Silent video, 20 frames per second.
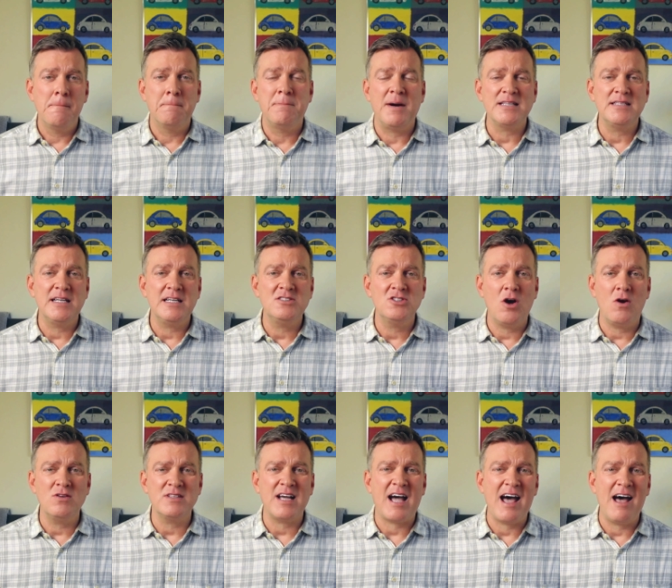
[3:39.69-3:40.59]
but they
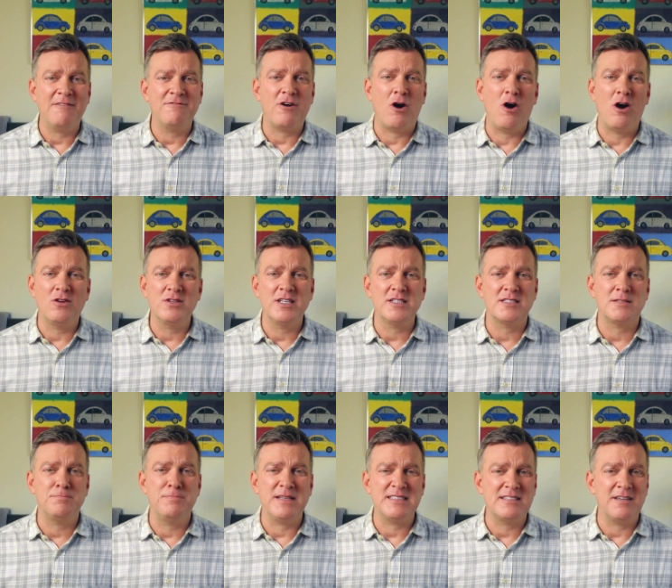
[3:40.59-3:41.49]
don't have all the
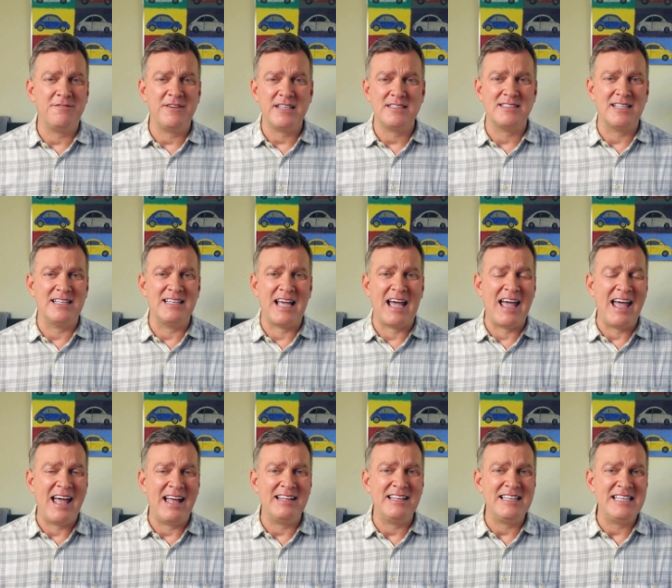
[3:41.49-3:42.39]
specifics in
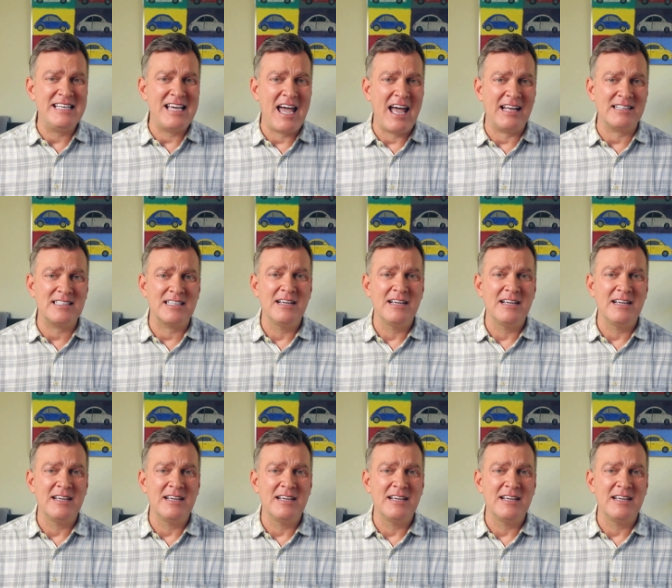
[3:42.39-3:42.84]
hand yet.